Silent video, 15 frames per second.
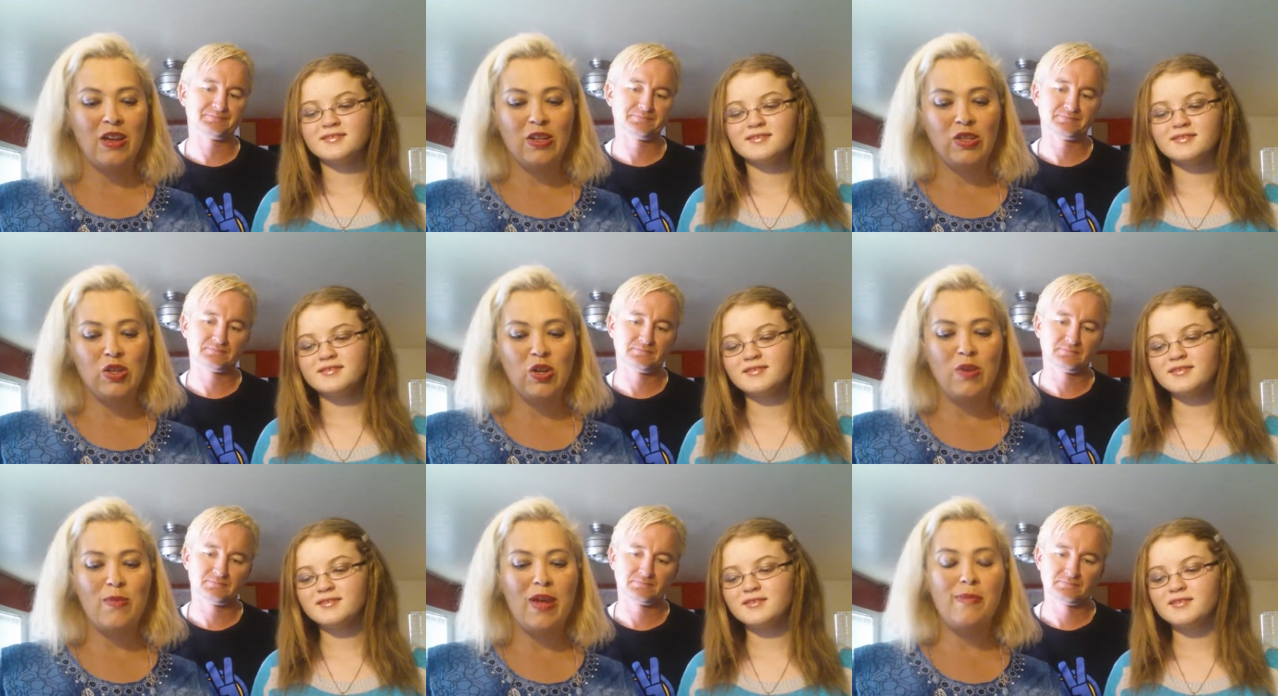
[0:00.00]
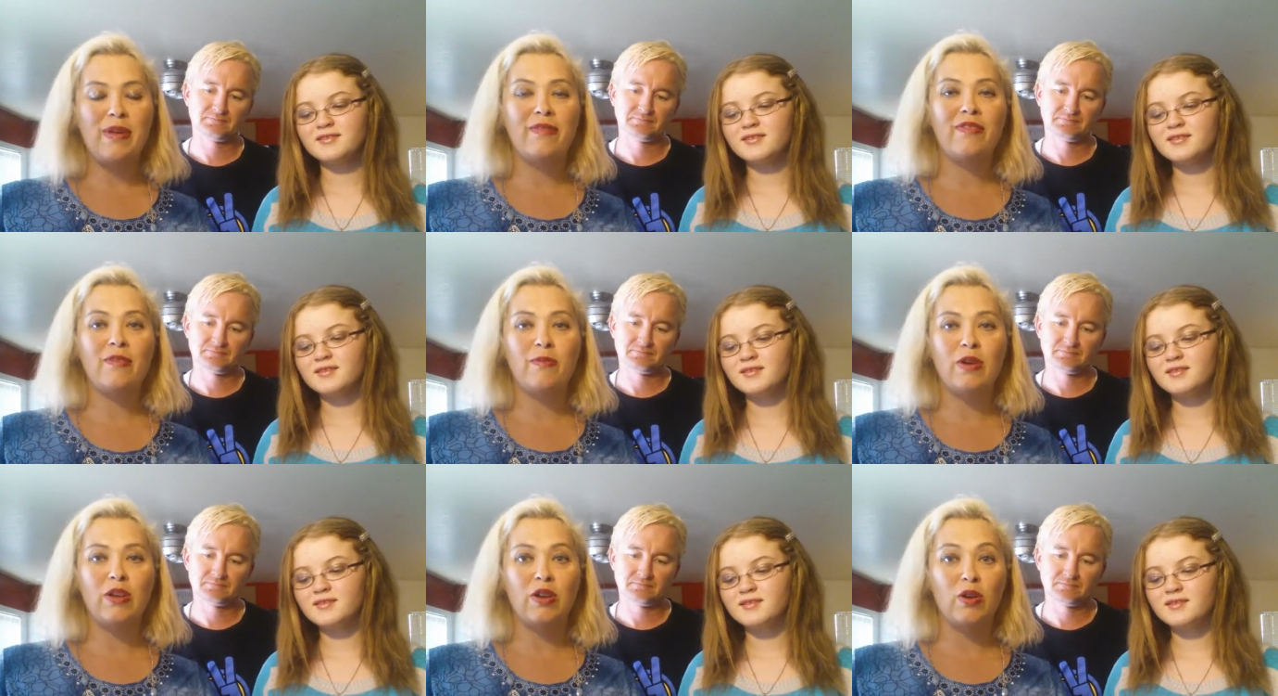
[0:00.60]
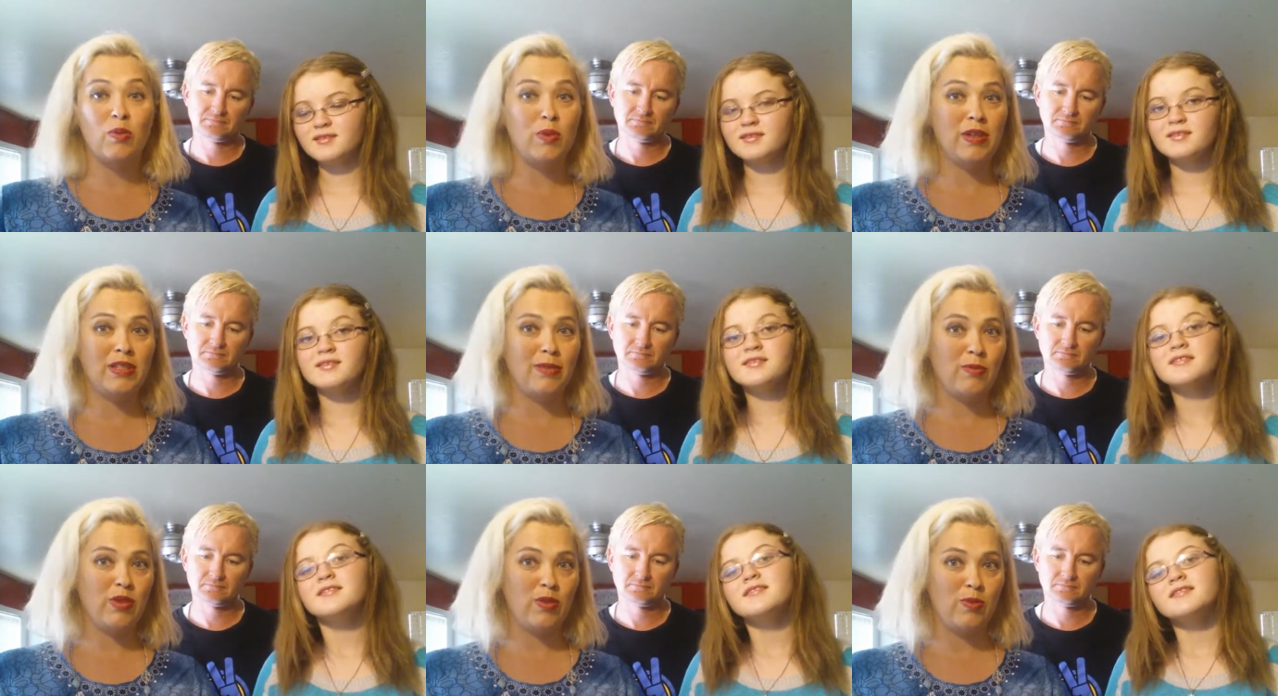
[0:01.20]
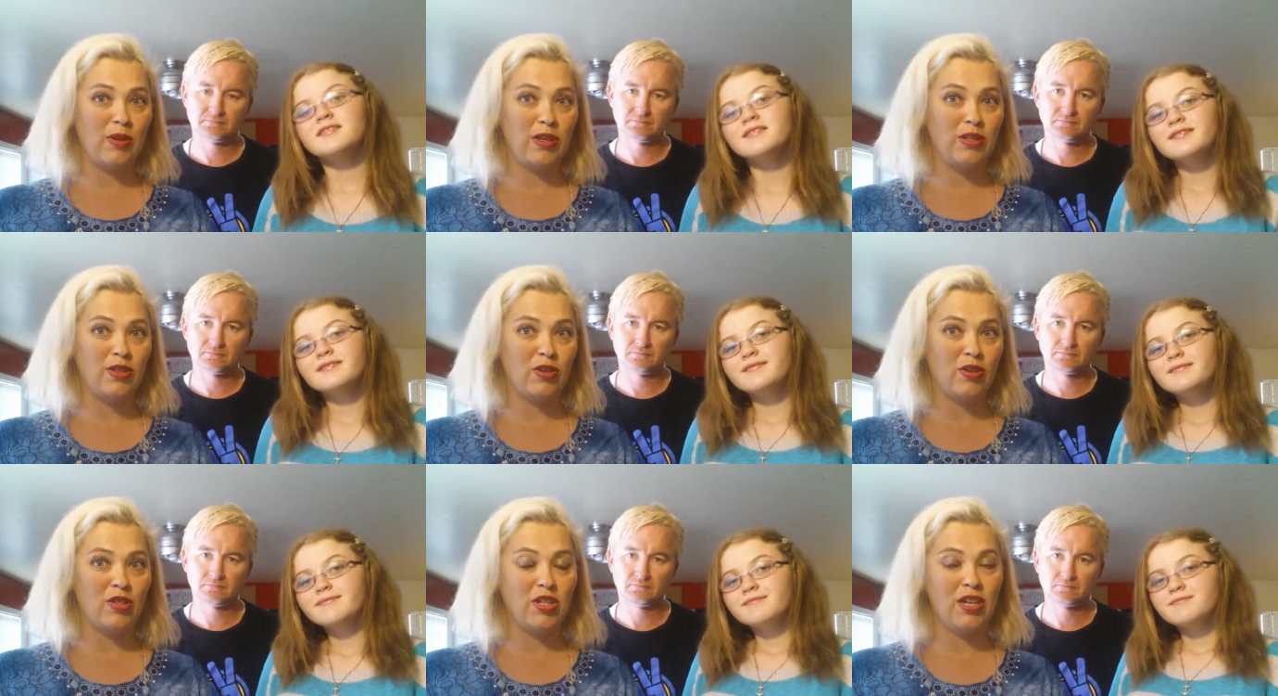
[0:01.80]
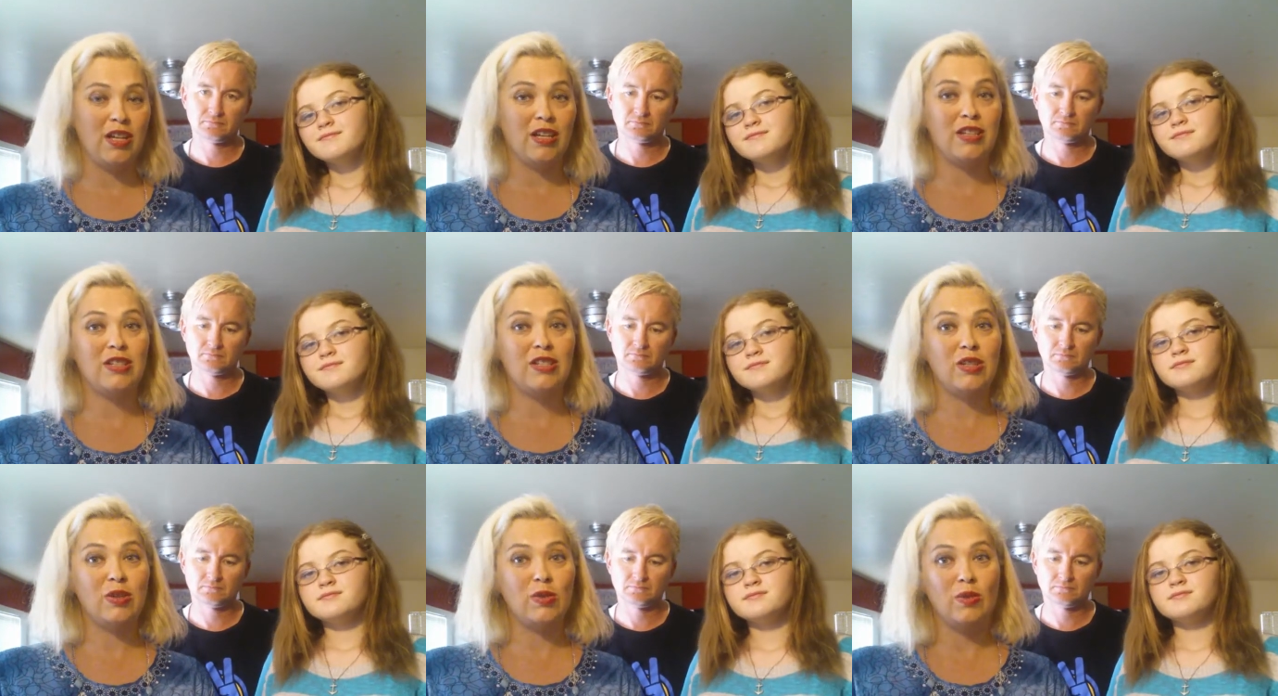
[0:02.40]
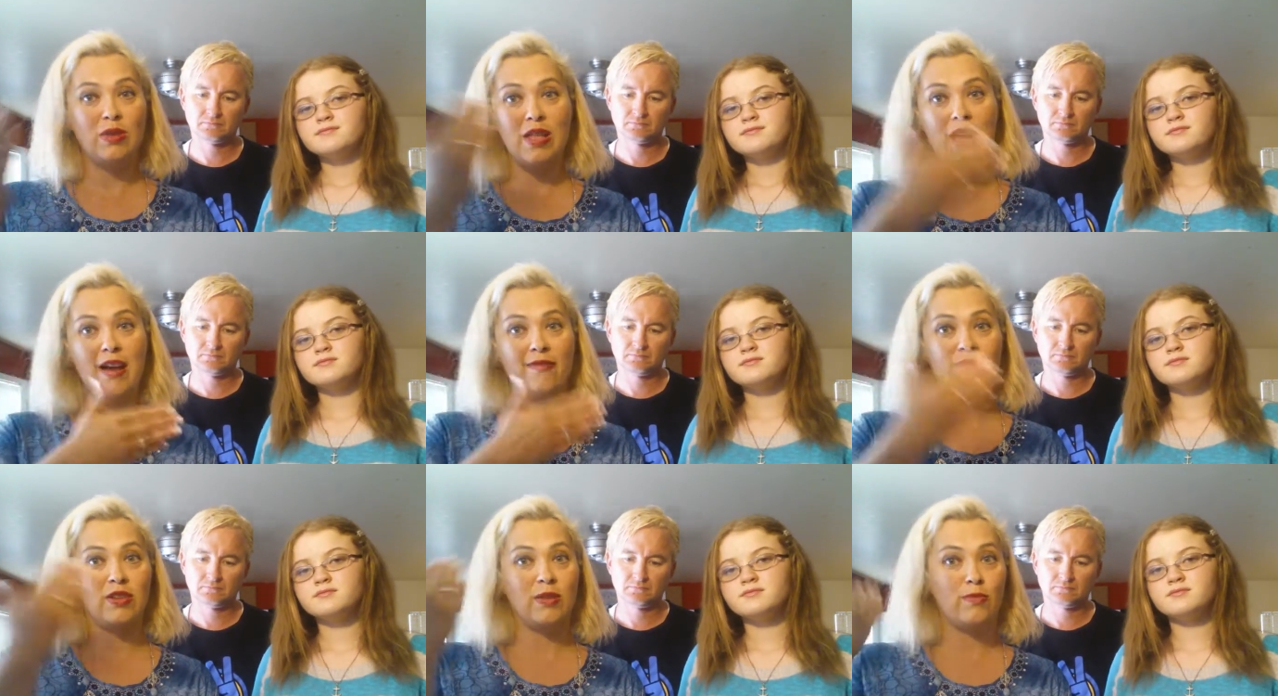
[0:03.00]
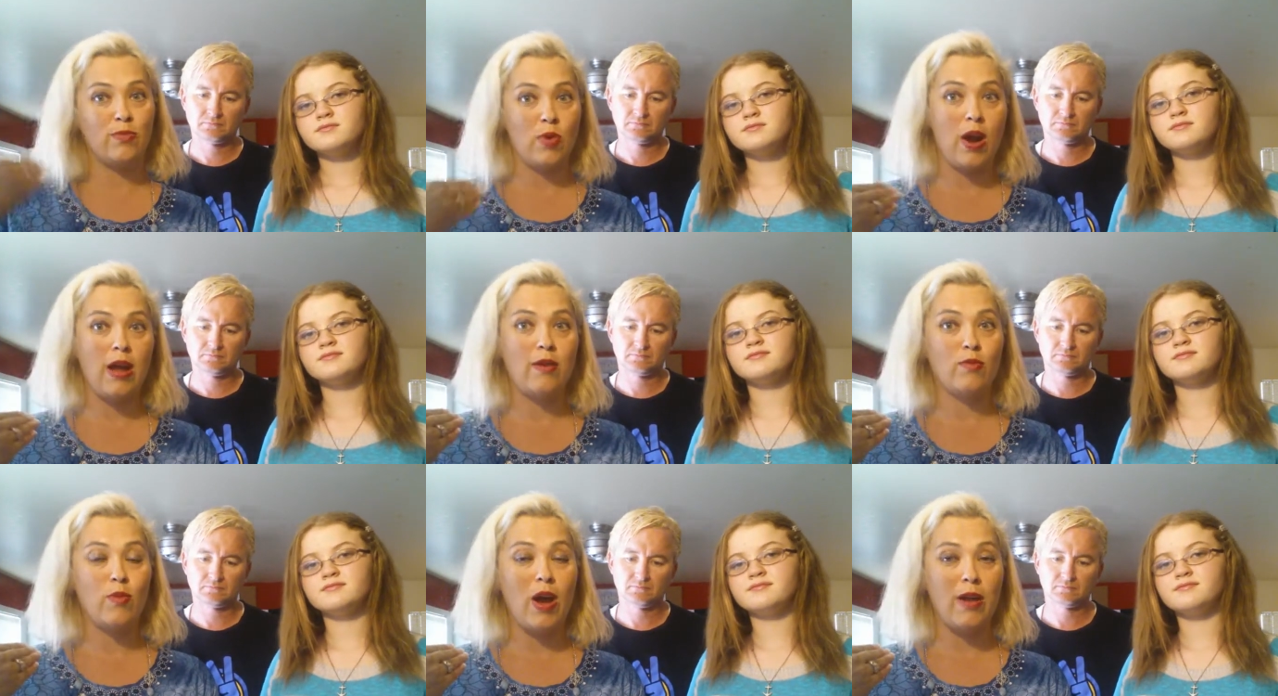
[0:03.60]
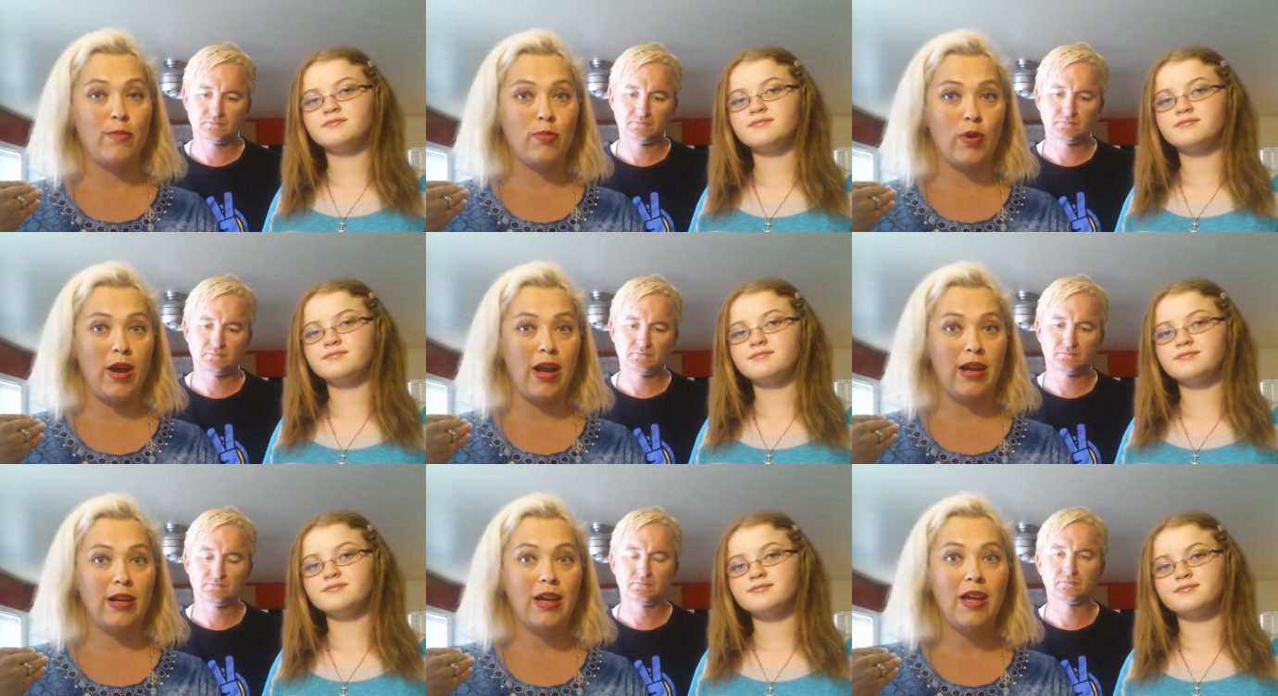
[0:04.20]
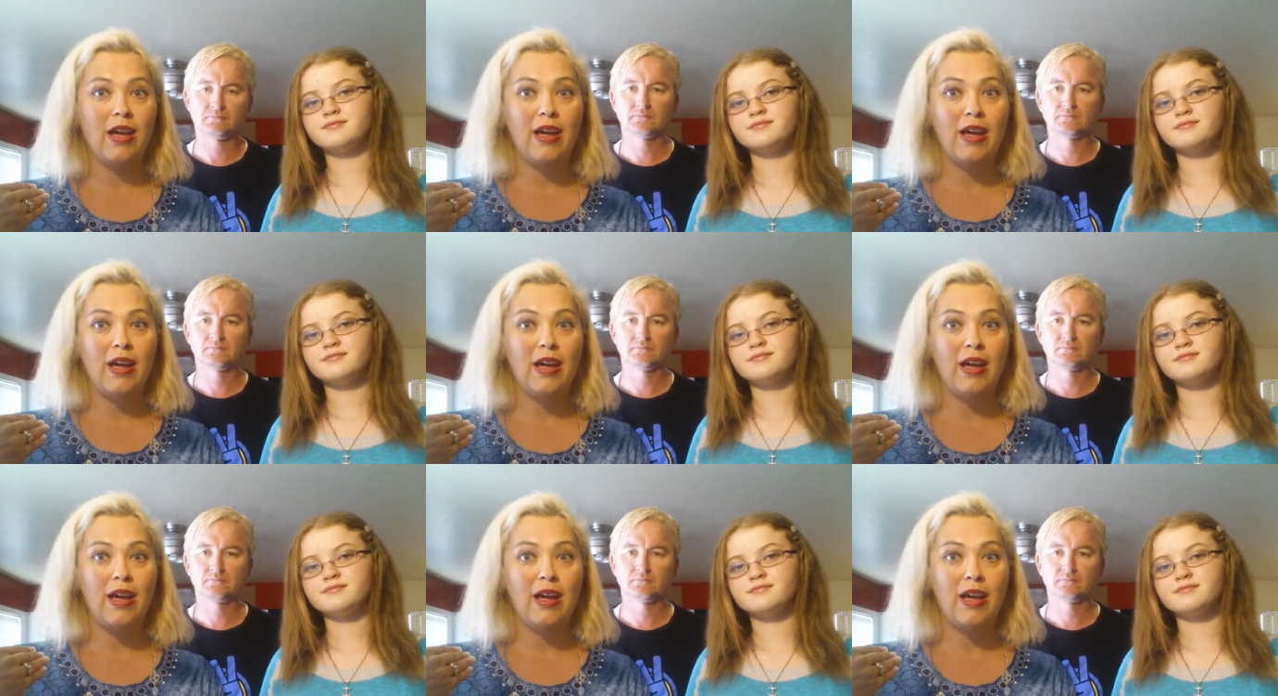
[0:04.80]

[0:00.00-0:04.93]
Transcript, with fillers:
Speaker 1: So you may be familiar with some of the research into left and right brain,